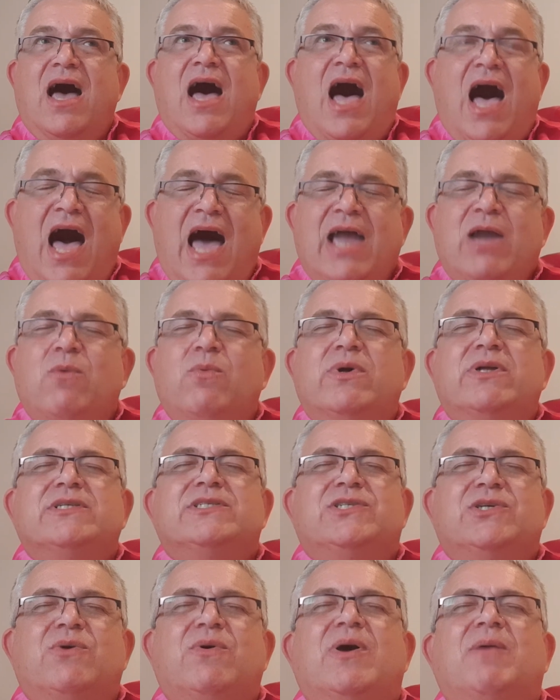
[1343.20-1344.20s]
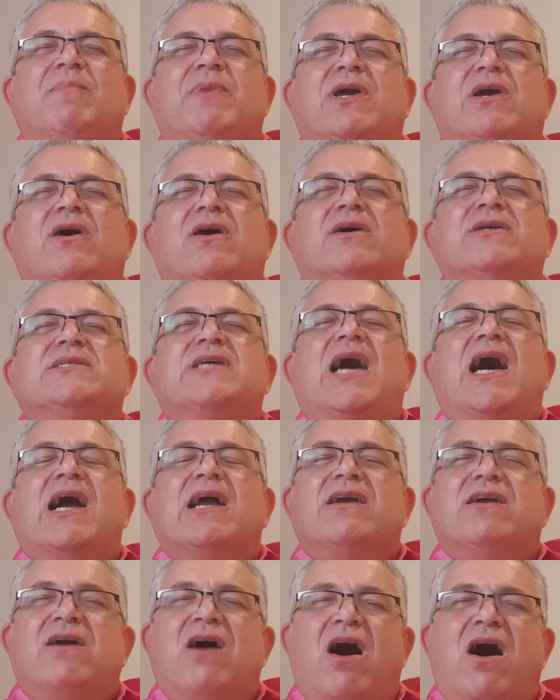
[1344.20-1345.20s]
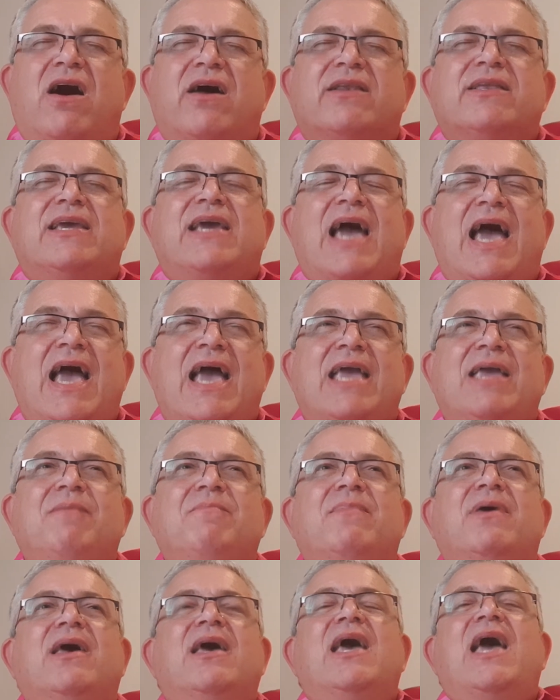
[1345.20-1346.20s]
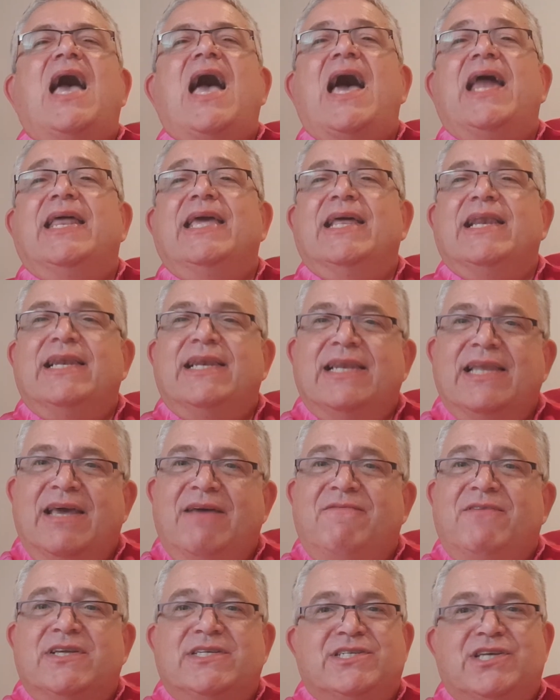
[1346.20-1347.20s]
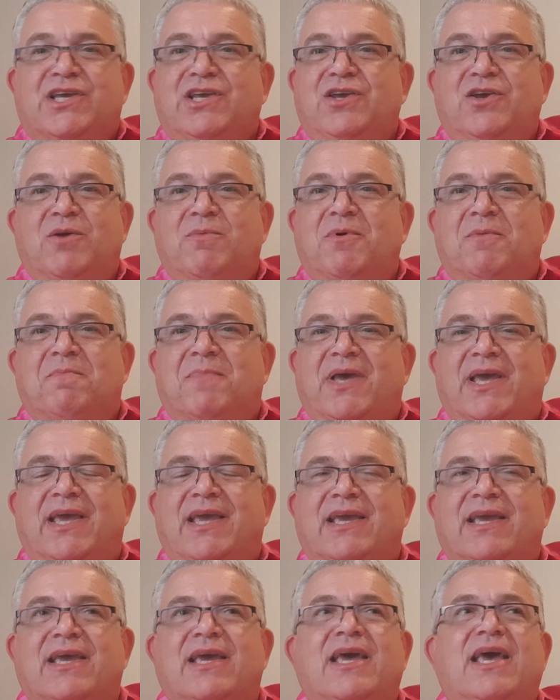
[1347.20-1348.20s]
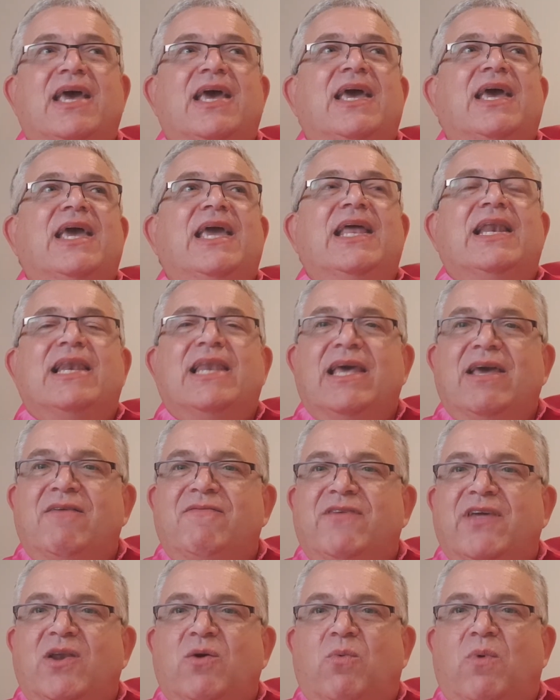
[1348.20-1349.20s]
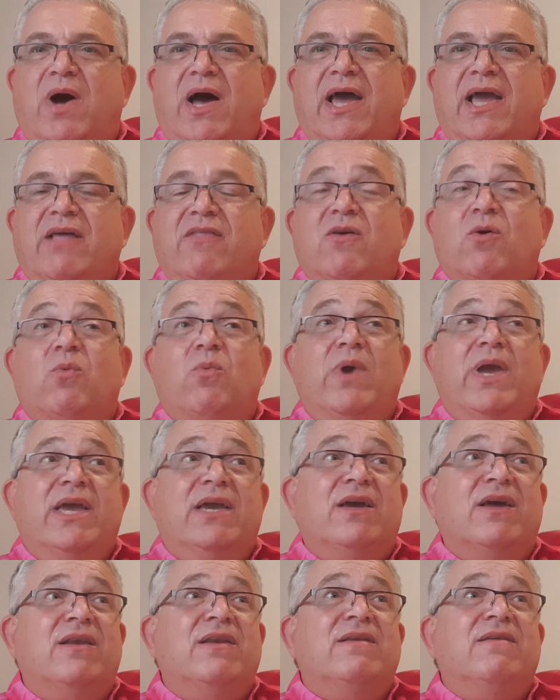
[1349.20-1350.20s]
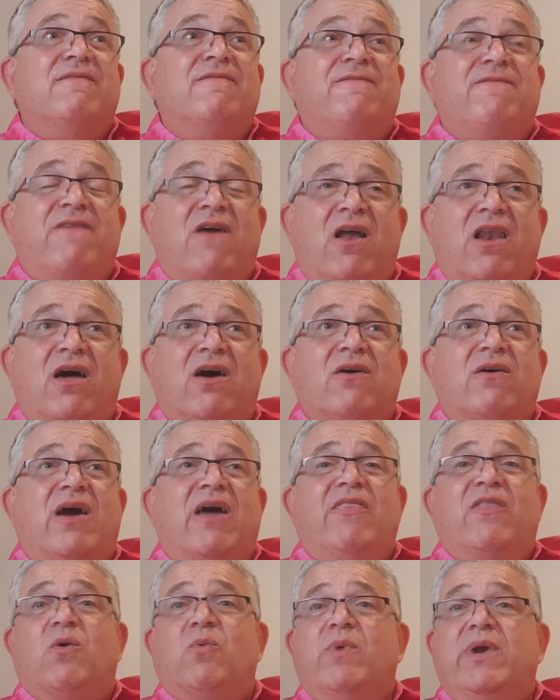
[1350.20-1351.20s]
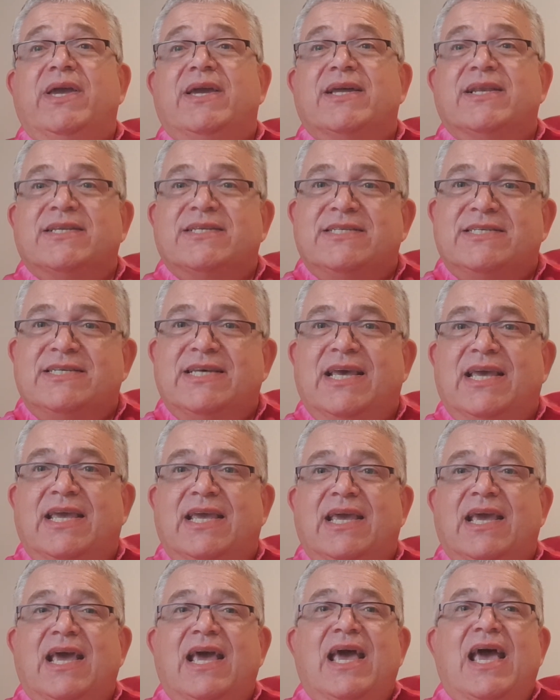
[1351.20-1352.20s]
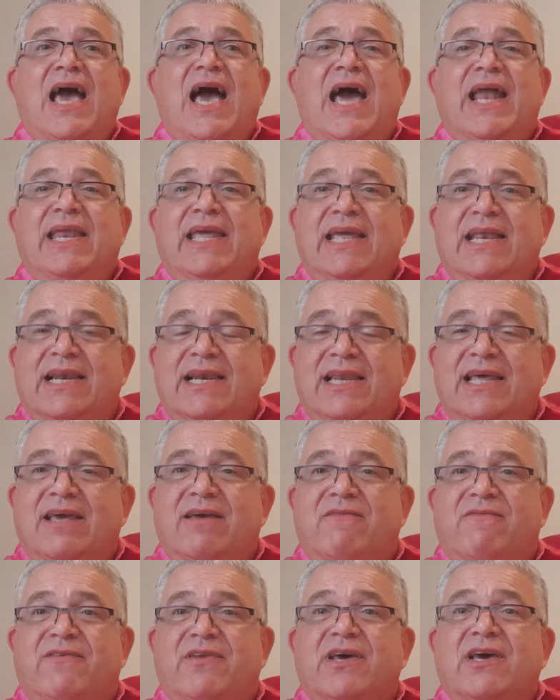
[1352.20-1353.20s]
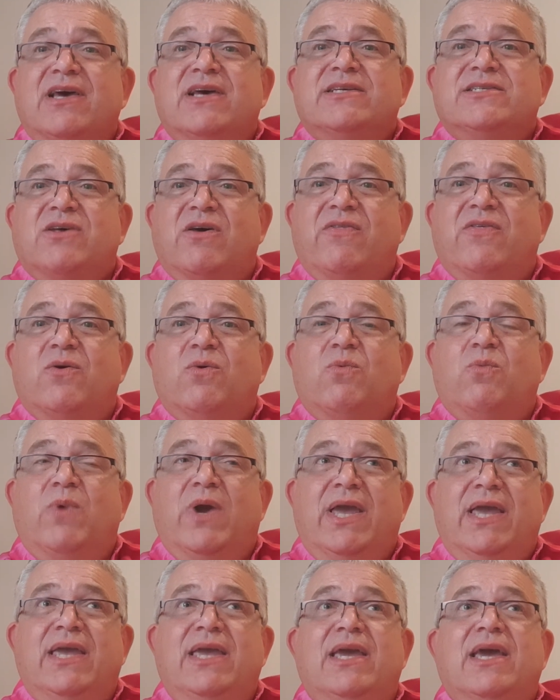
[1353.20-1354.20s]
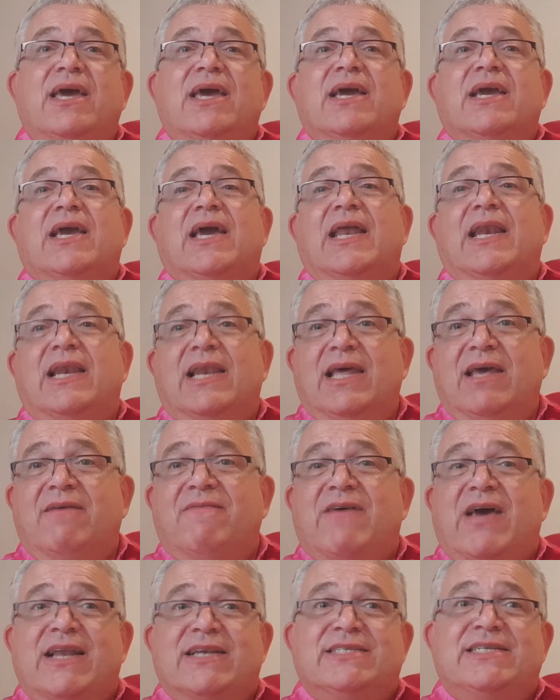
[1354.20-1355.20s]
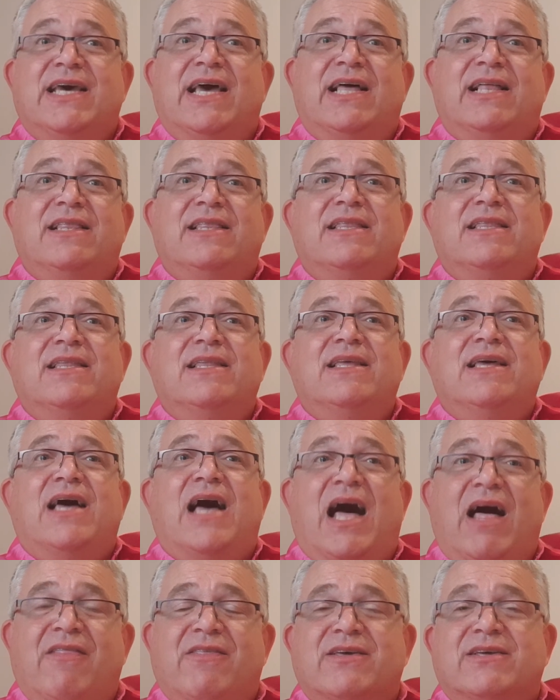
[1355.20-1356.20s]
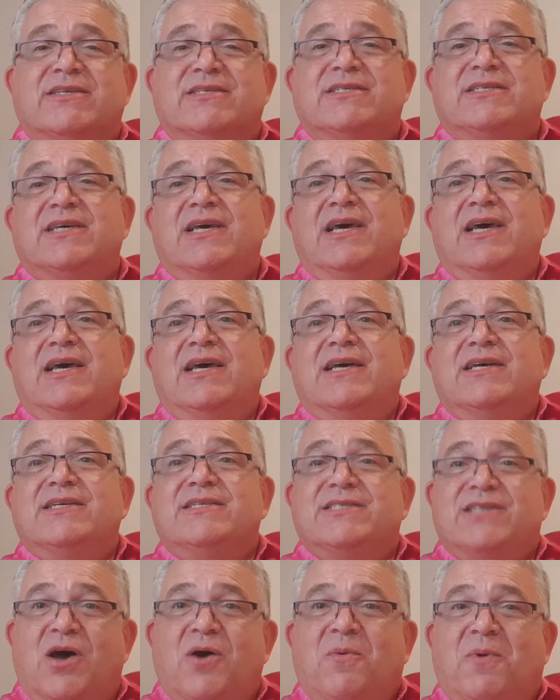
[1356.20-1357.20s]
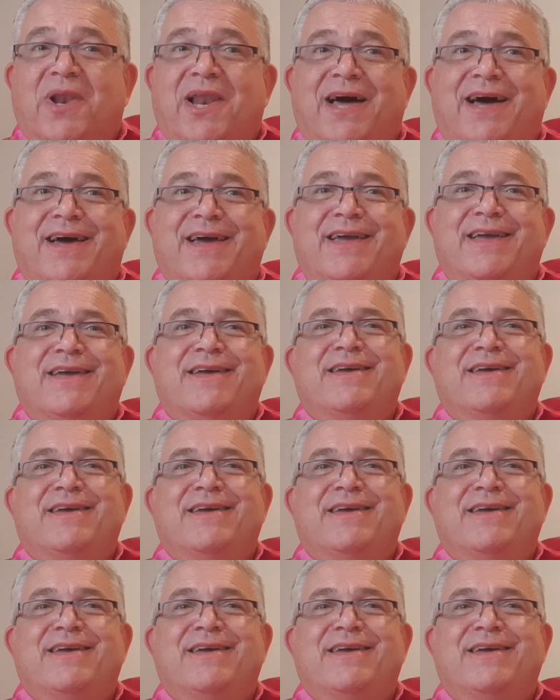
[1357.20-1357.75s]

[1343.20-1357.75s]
I will do it because our God came and he lived as a human being. He lived in a way that we can follow and that we can see. And he lived so that we can live and tell others. So will I.